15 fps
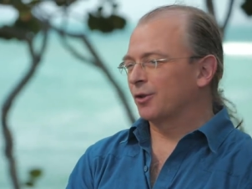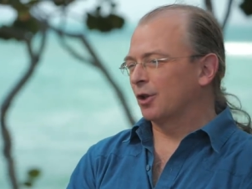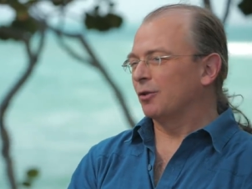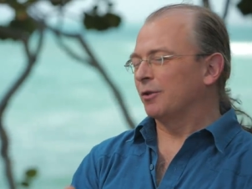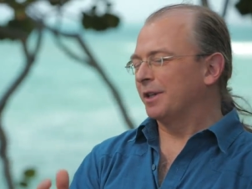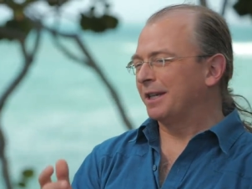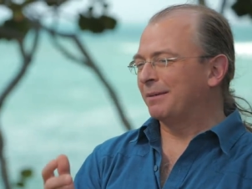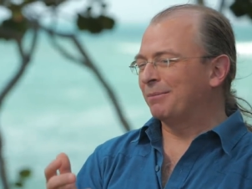
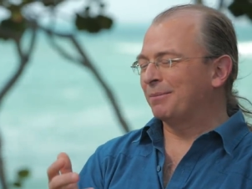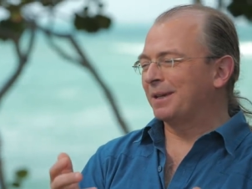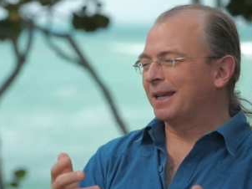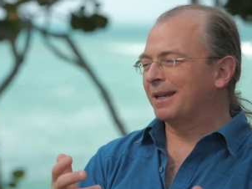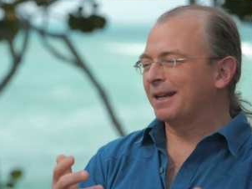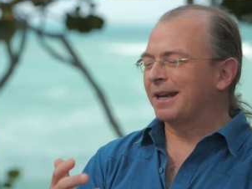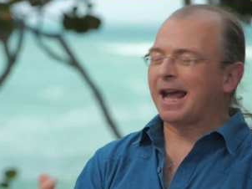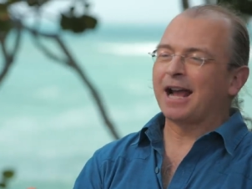So in,
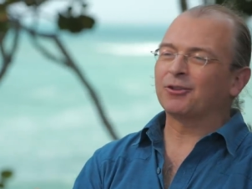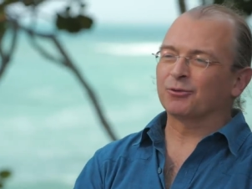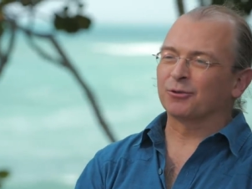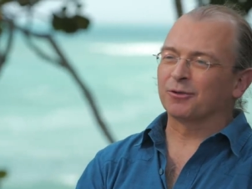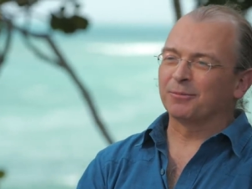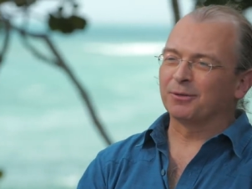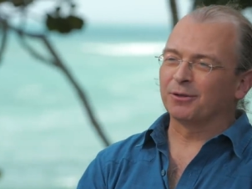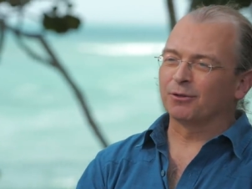in an
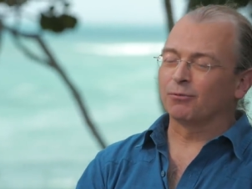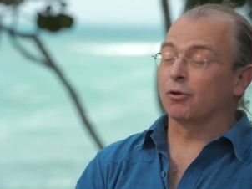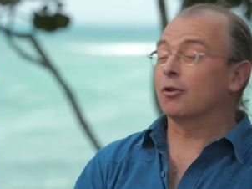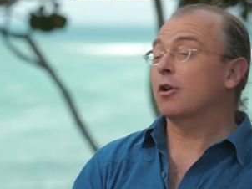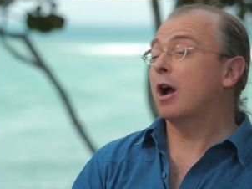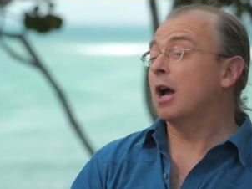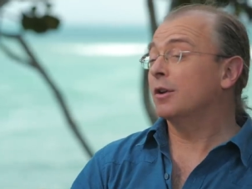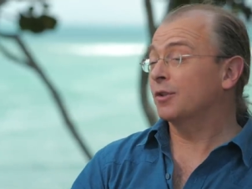actual computer, we're
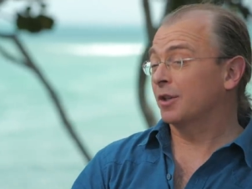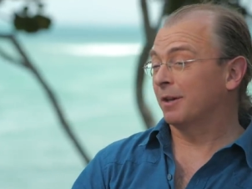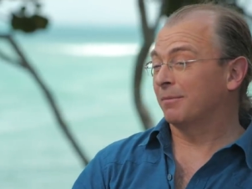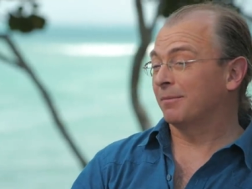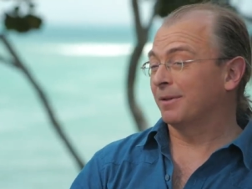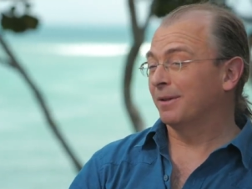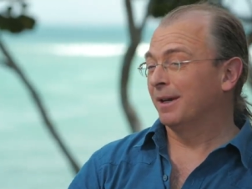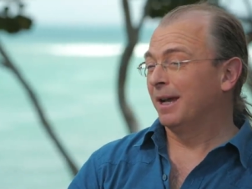
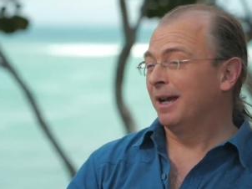accustomed